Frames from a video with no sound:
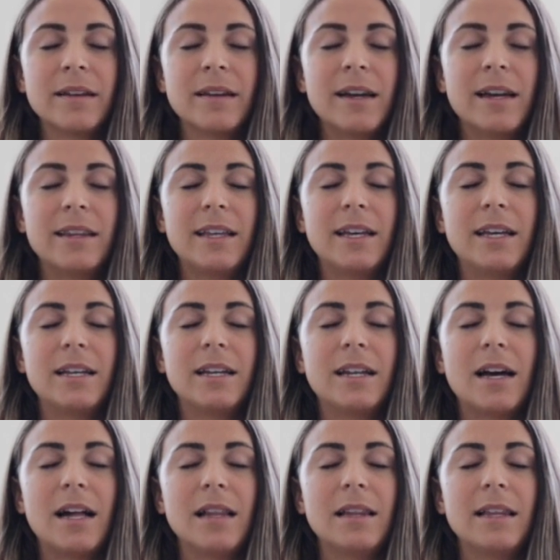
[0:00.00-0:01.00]
and
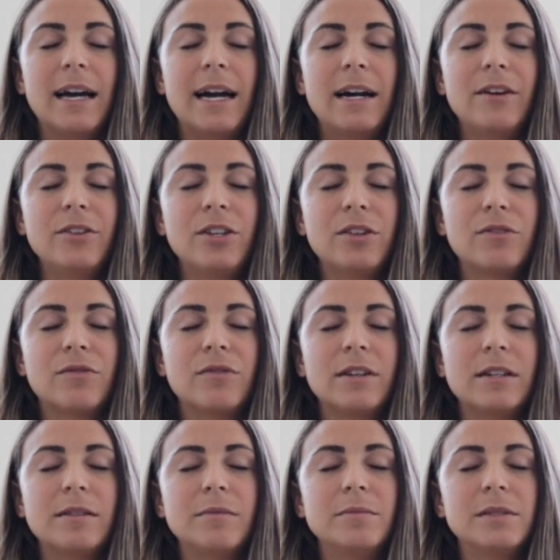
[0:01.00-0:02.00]
then allow your
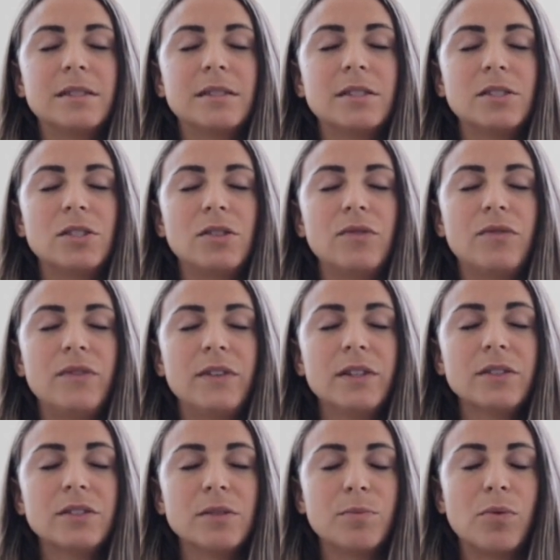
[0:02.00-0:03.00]
ribs to
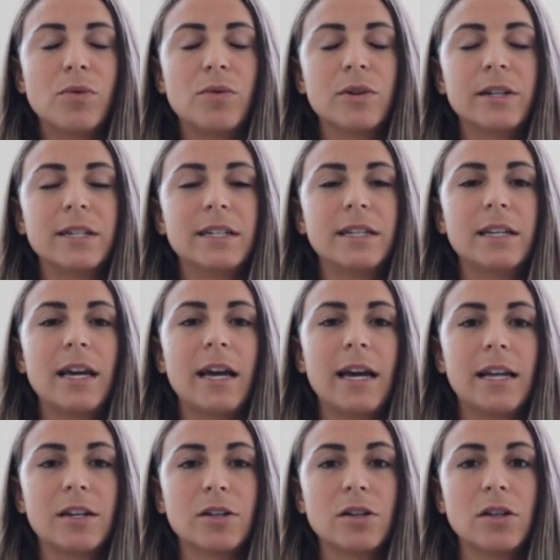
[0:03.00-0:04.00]
feel supported
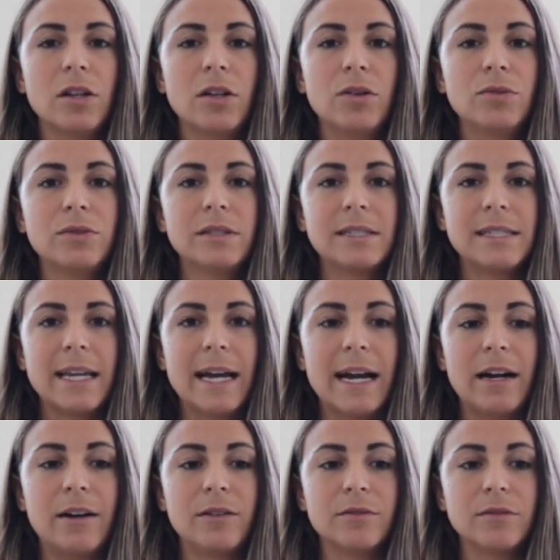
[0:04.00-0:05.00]
and close
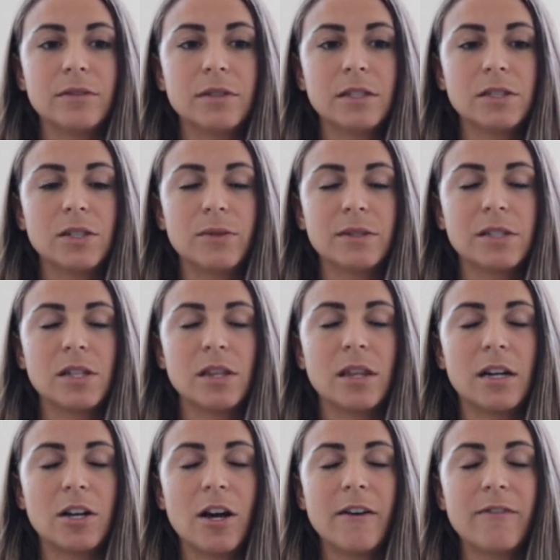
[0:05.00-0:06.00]
down so
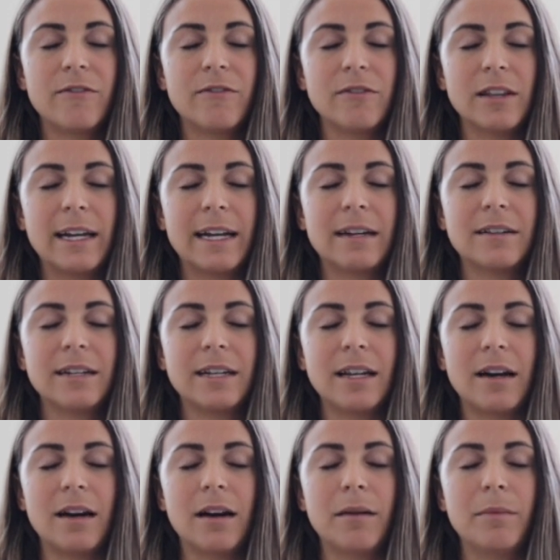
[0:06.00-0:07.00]
they're not flaring
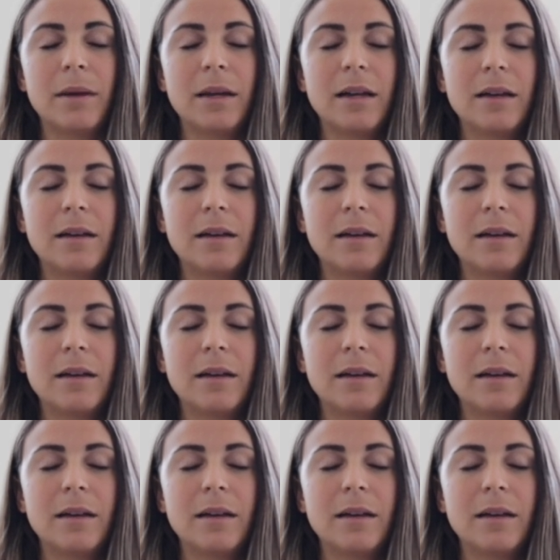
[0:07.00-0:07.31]
up.